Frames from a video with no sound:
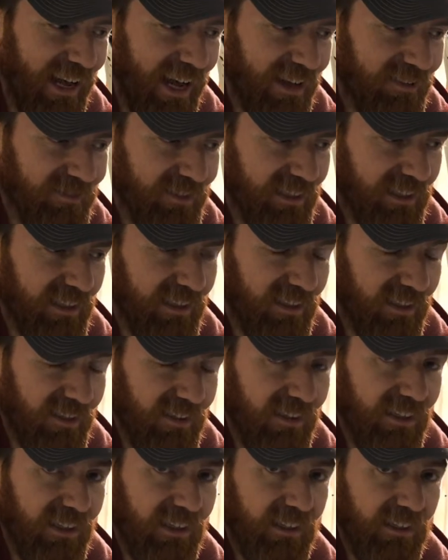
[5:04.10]
having a
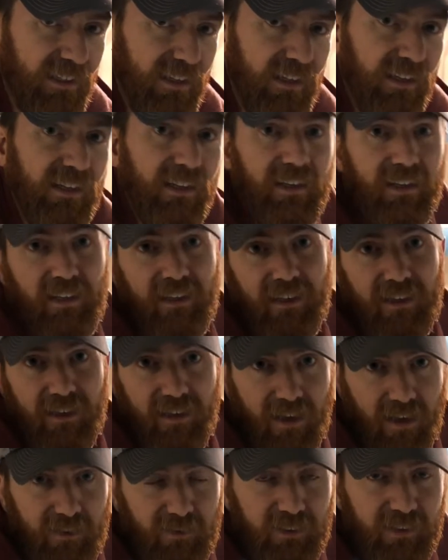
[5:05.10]
clock.
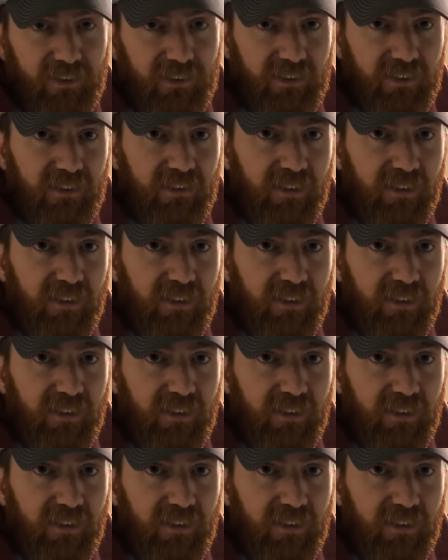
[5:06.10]
Obviously,